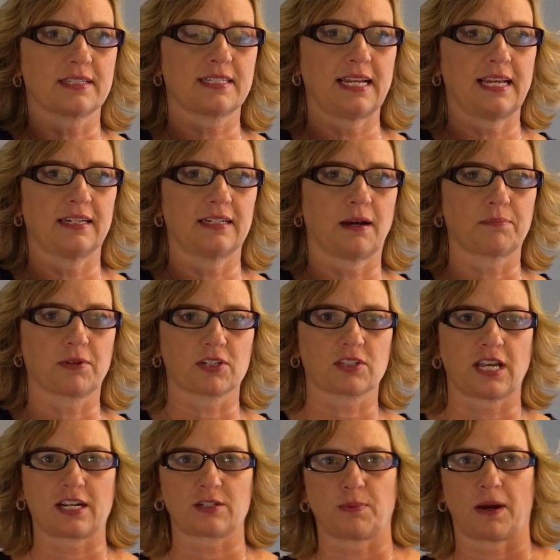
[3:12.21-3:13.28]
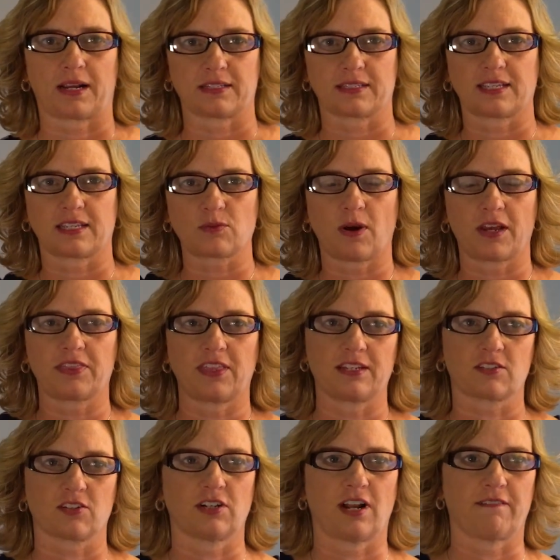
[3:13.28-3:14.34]
stand up your slash pockets. That's why
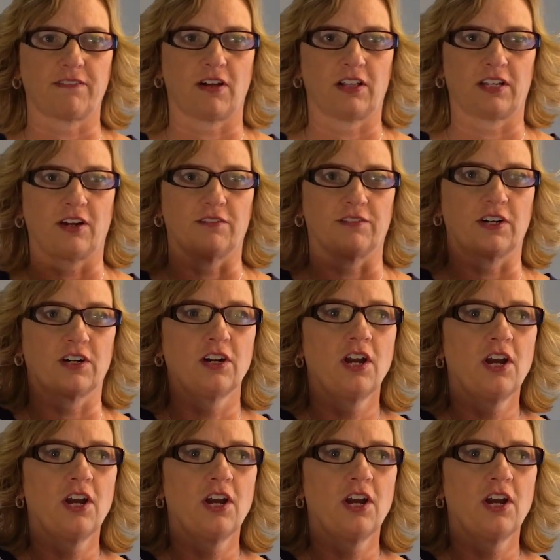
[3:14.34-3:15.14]
things are not falling over.